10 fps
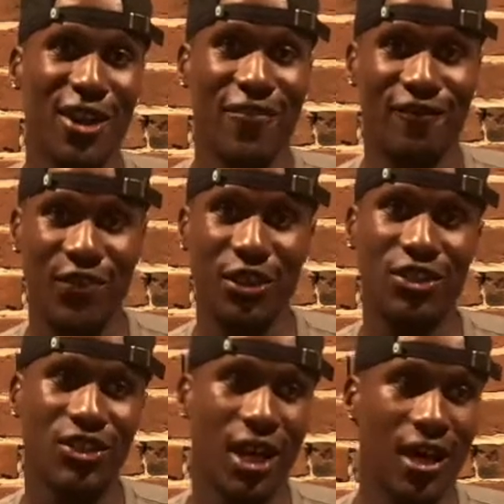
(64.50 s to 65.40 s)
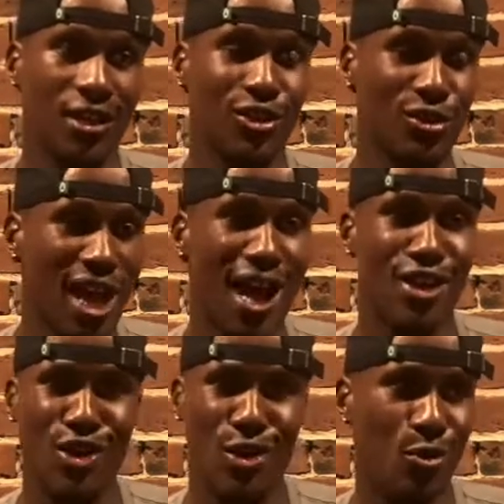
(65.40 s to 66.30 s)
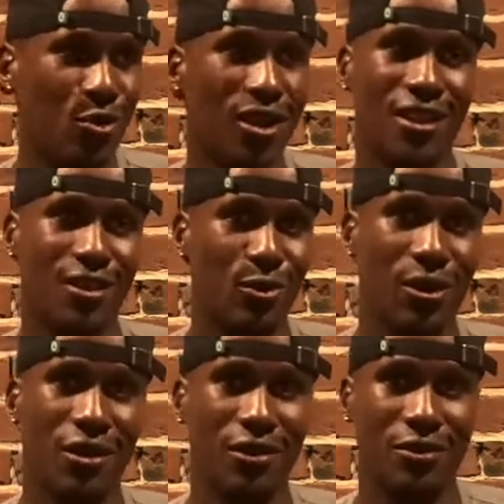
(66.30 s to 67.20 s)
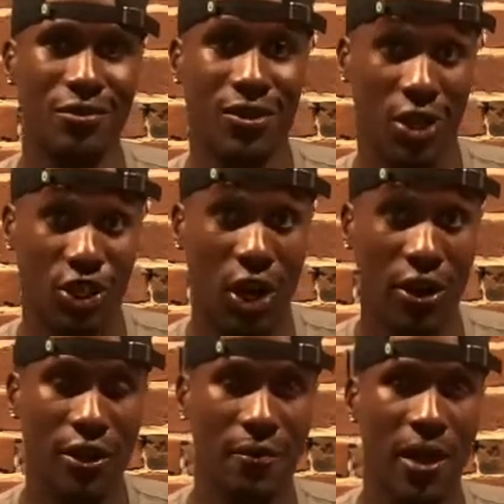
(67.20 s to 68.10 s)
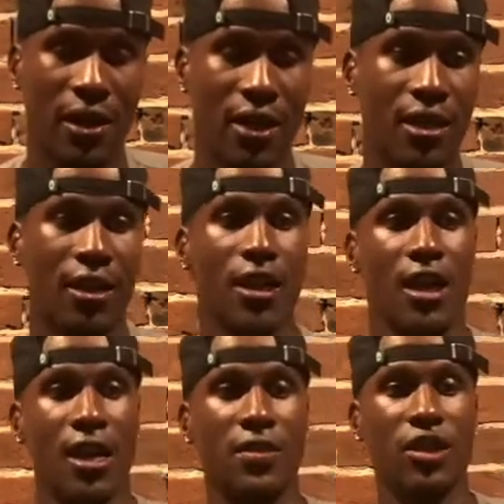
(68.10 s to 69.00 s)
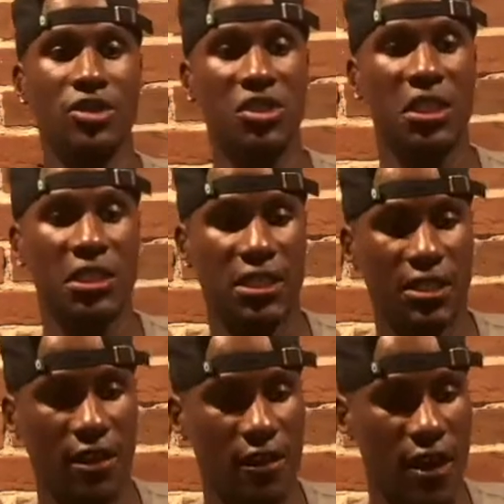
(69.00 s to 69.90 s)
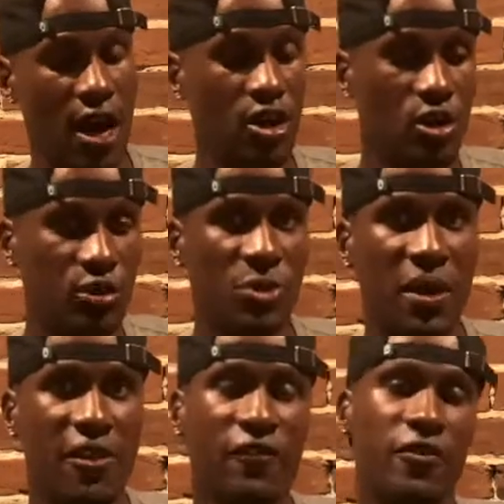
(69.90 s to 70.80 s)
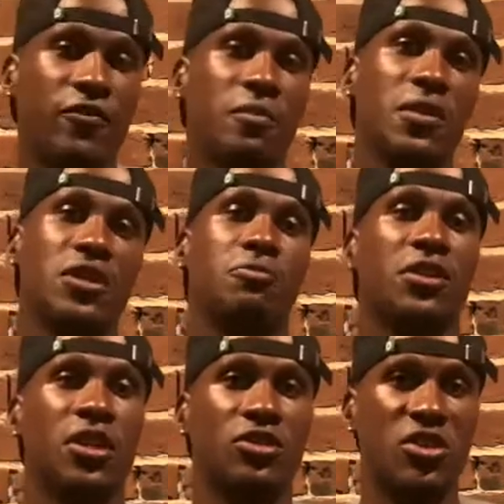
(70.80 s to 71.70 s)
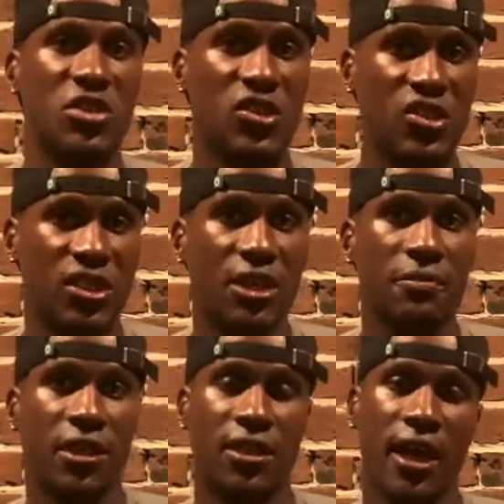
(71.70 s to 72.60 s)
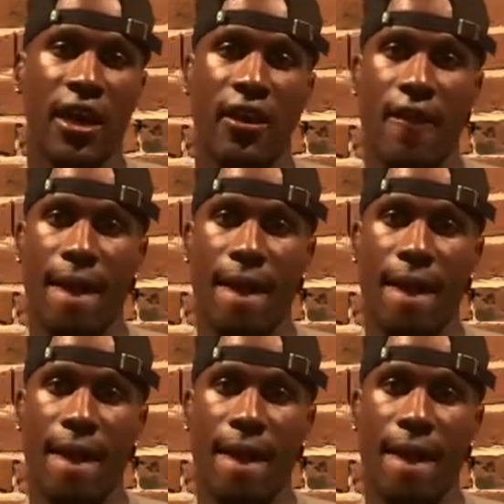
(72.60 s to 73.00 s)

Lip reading: what it feels like to not know what in the world they're talking about. And there's this, I don't know who's benefiting from this, but there's this stigma that